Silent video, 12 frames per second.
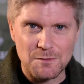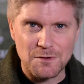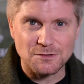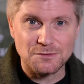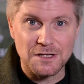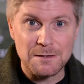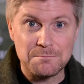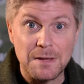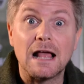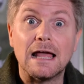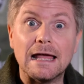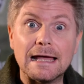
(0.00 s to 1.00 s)
The Bottled Imp,
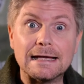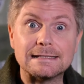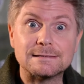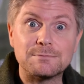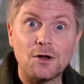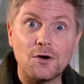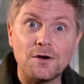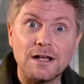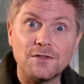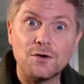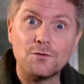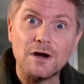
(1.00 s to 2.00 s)

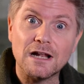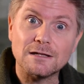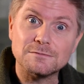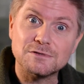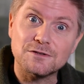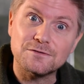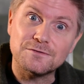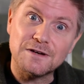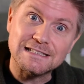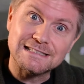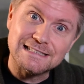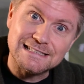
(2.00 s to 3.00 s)
exploring the realms of
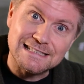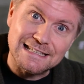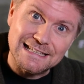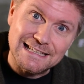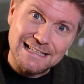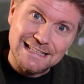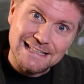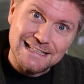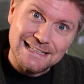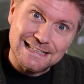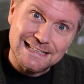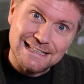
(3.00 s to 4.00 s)
fantasy.